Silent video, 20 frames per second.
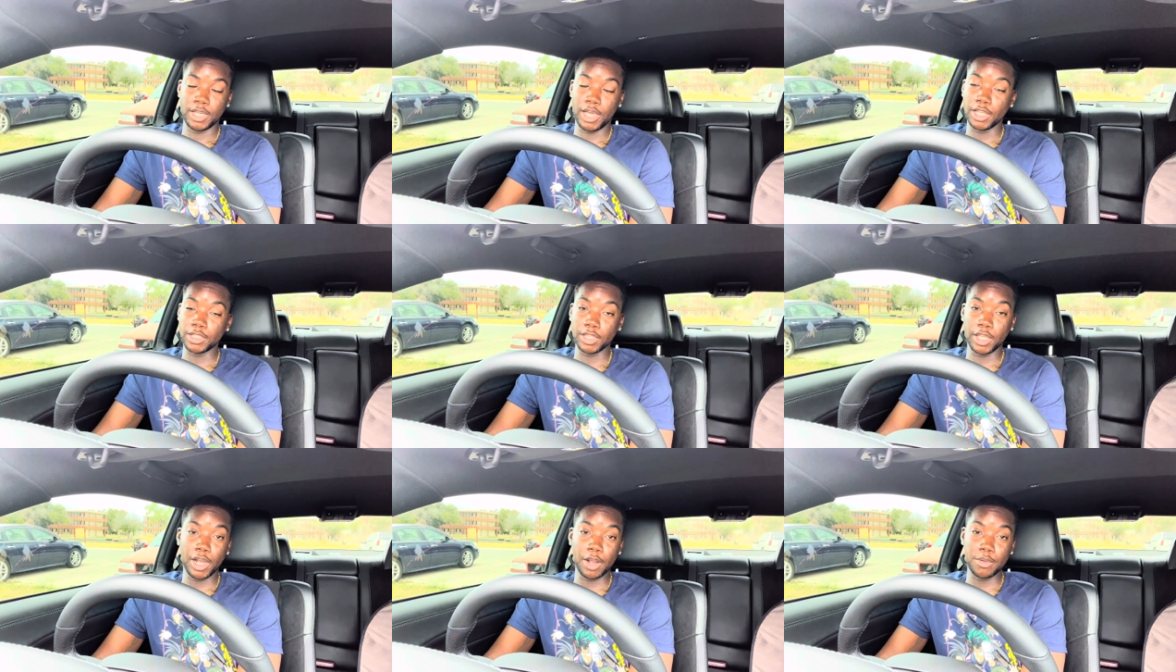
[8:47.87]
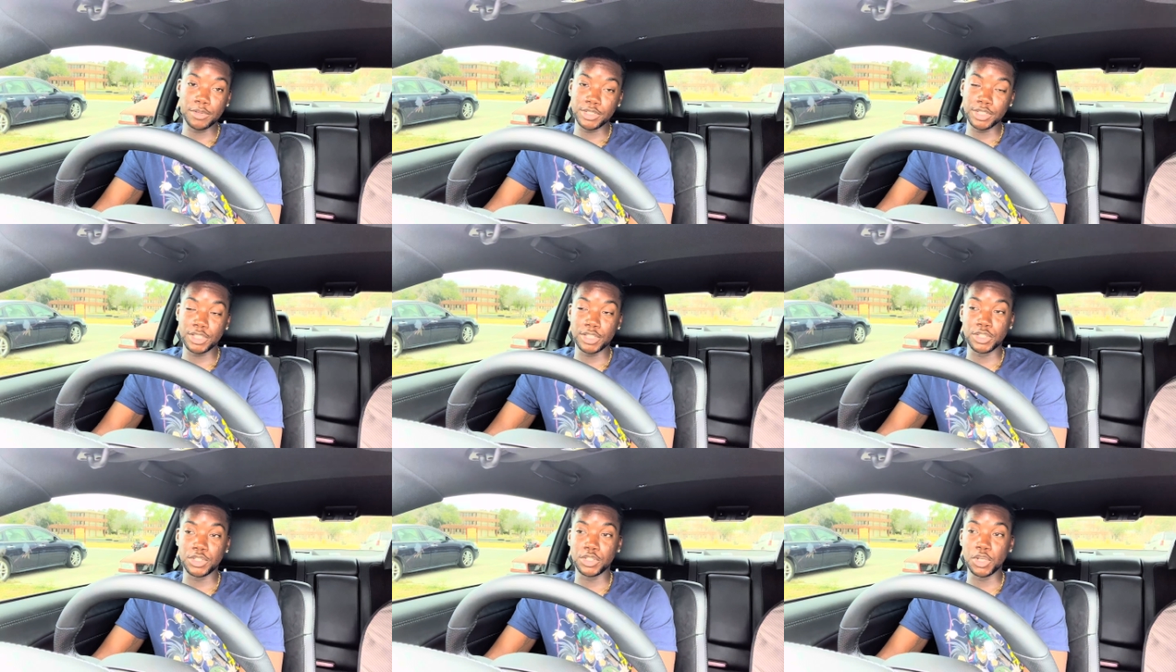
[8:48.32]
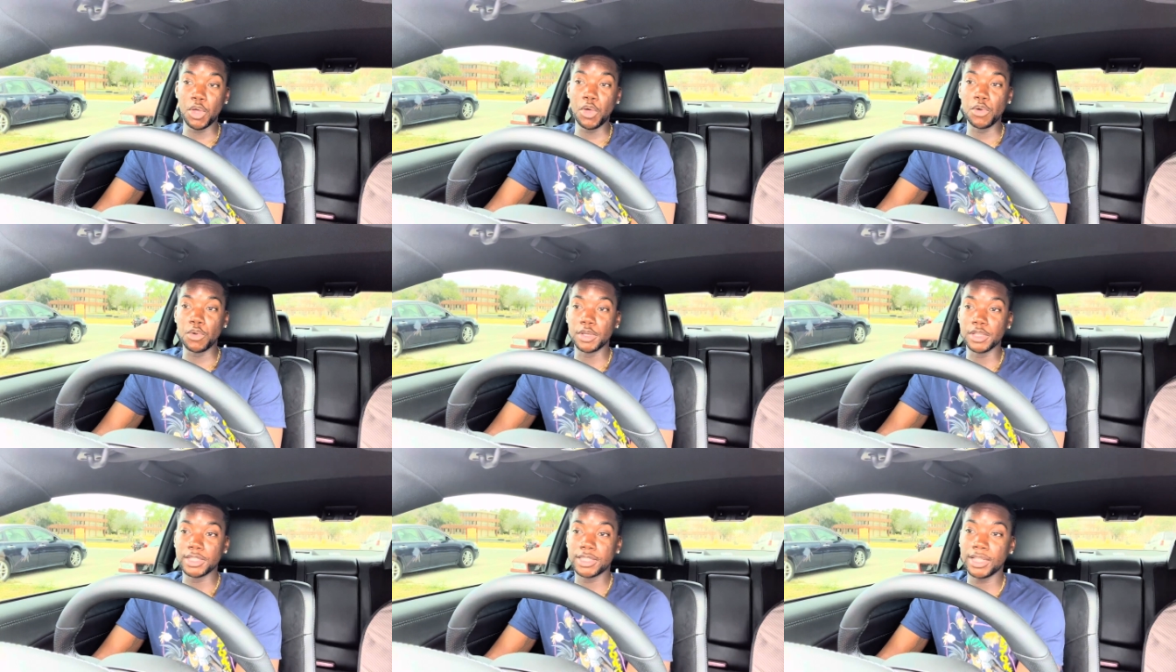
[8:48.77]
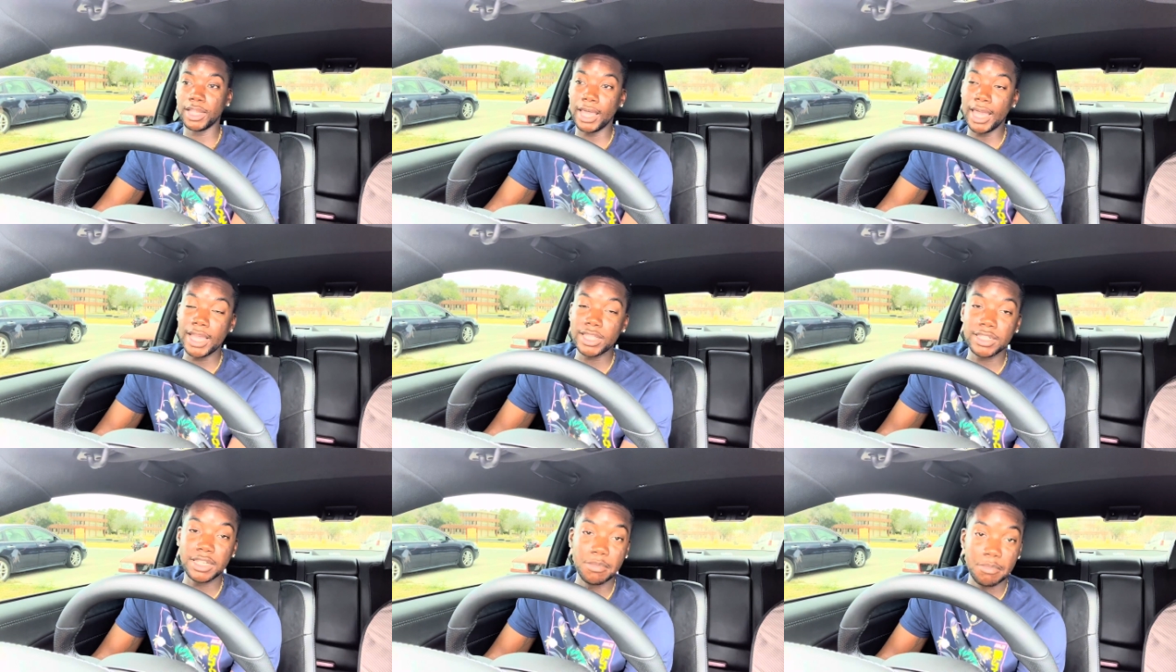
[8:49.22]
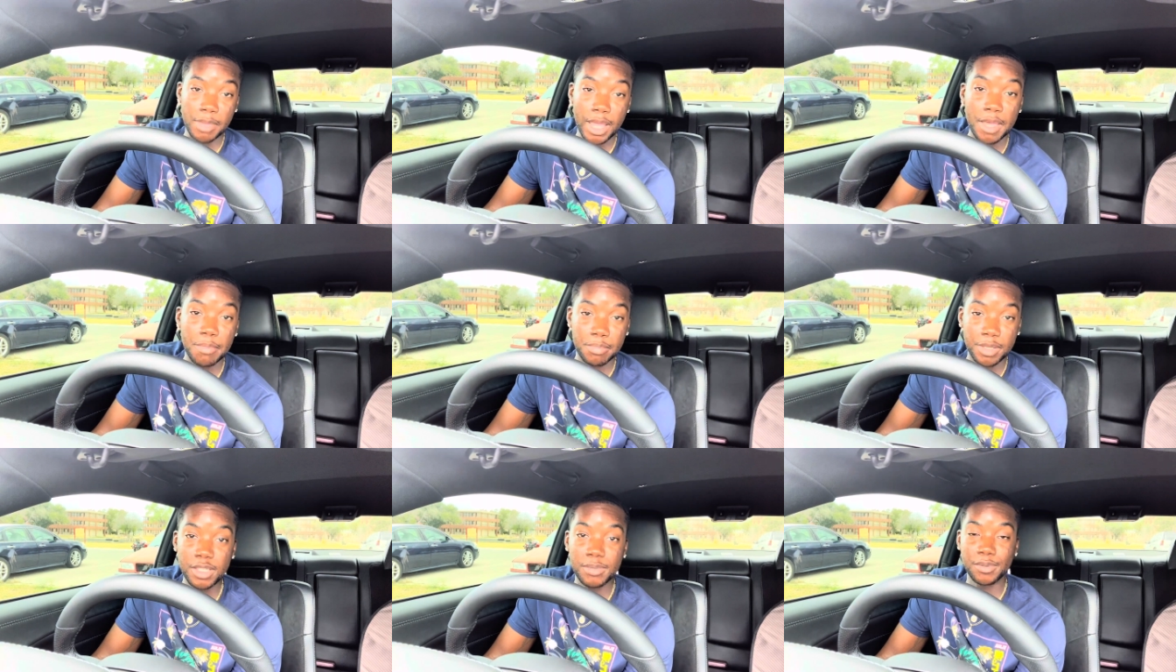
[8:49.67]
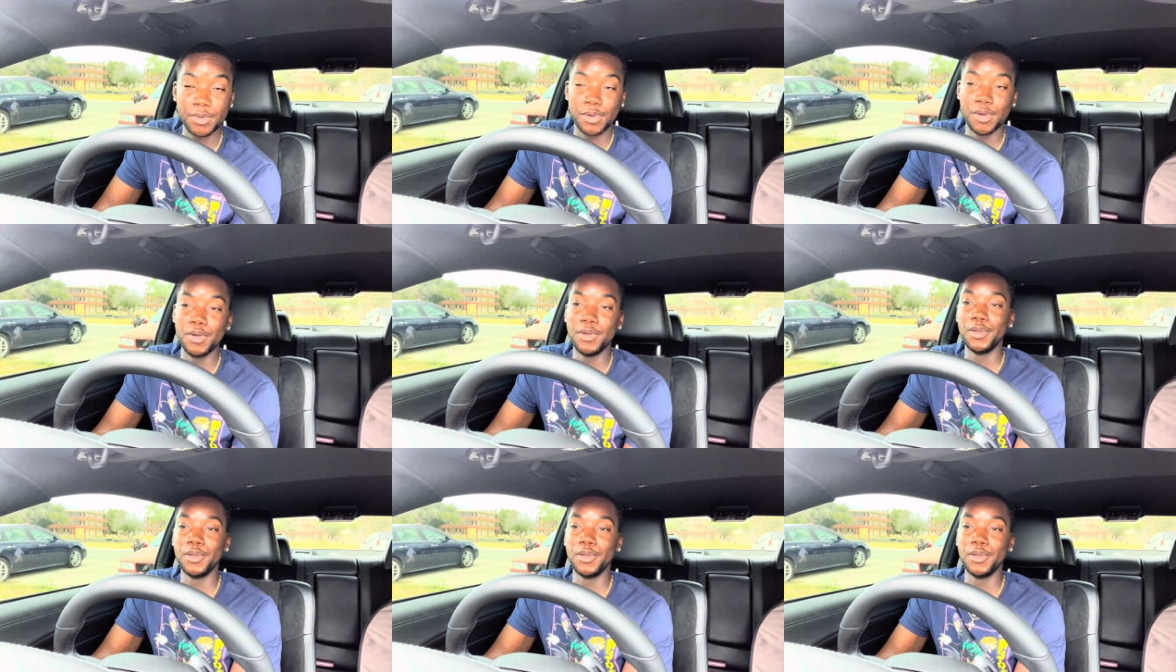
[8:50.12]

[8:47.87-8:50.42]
I thought I was just a joke until I actually met people.